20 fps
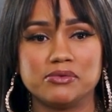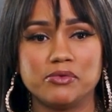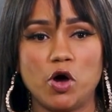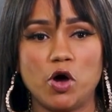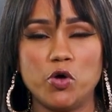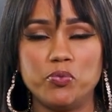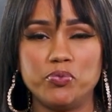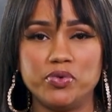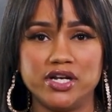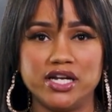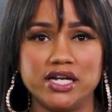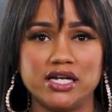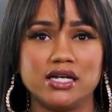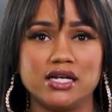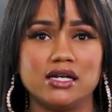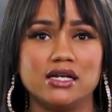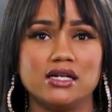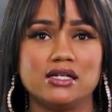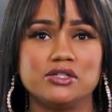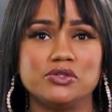
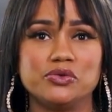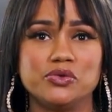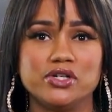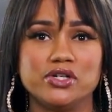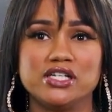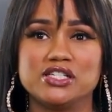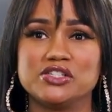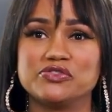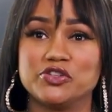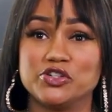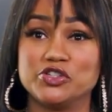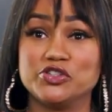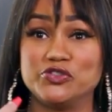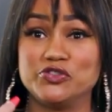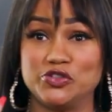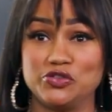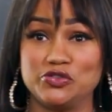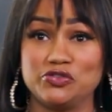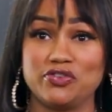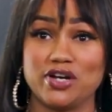opening and doing his first
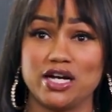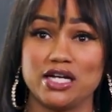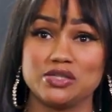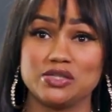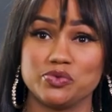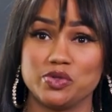few fights